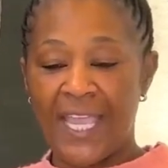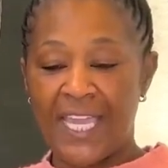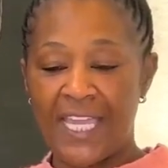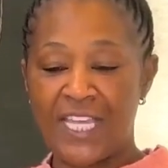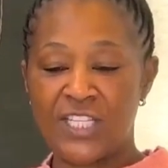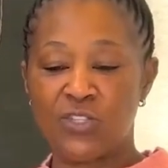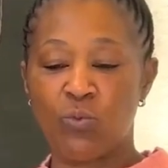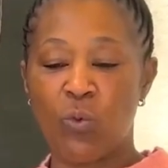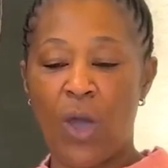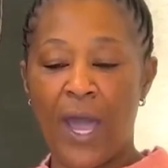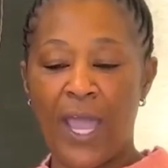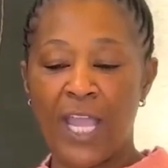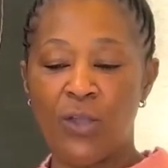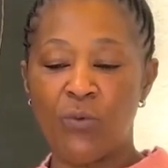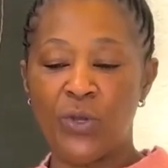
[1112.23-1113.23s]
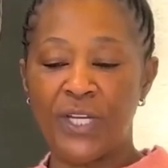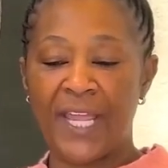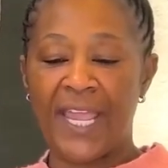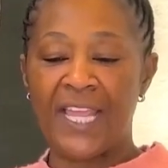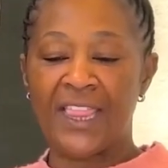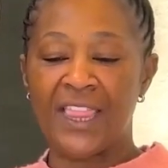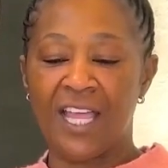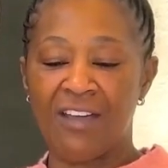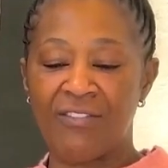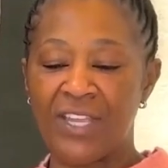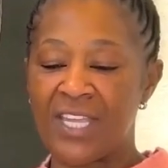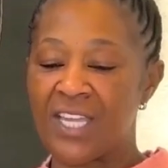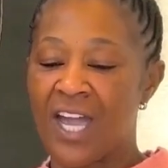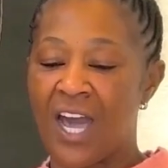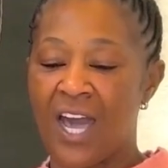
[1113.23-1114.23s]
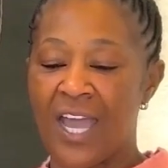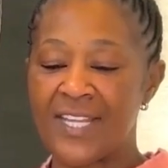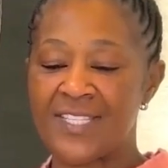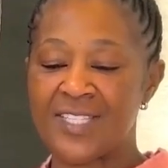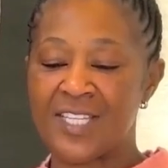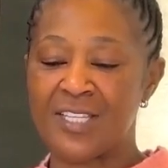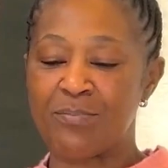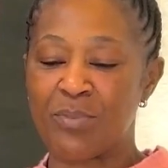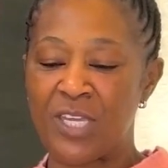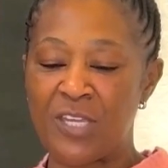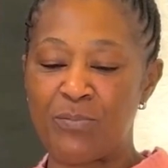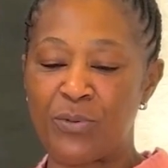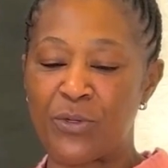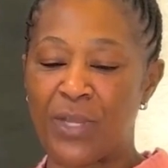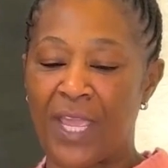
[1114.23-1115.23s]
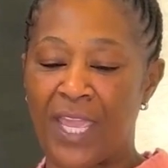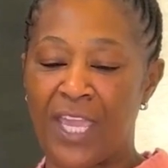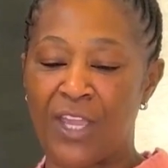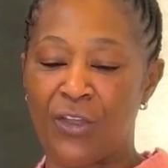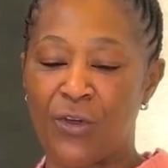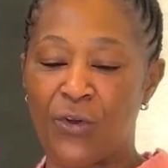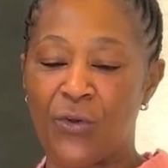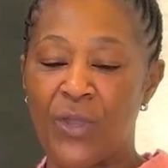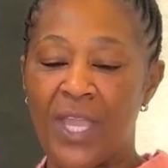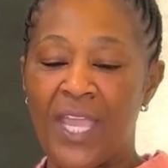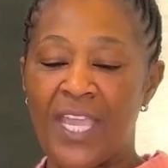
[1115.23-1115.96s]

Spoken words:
is why would a loving God send people to hell?